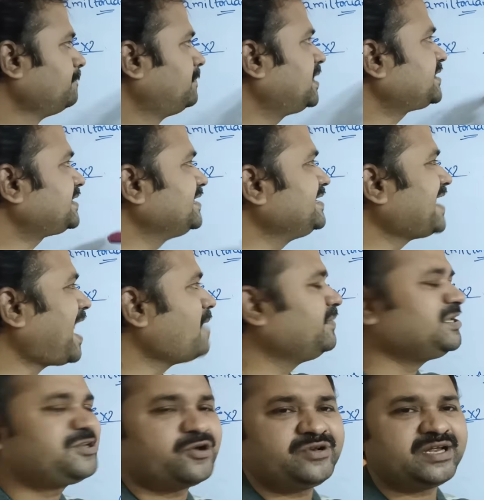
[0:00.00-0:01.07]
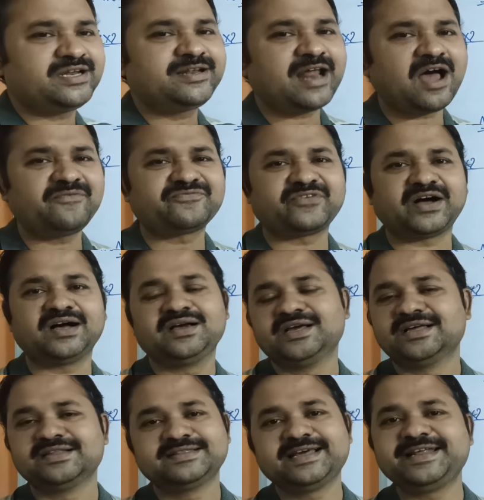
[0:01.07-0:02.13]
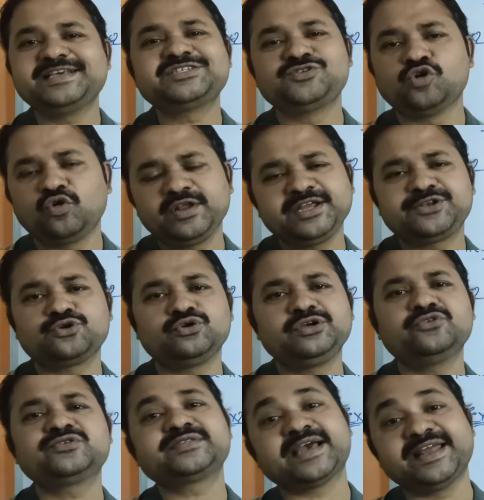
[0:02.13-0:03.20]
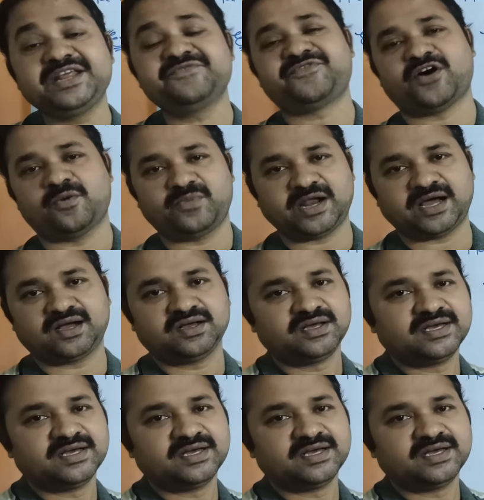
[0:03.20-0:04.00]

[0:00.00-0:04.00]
But in Hamiltonian graph, there is no need to use any formula.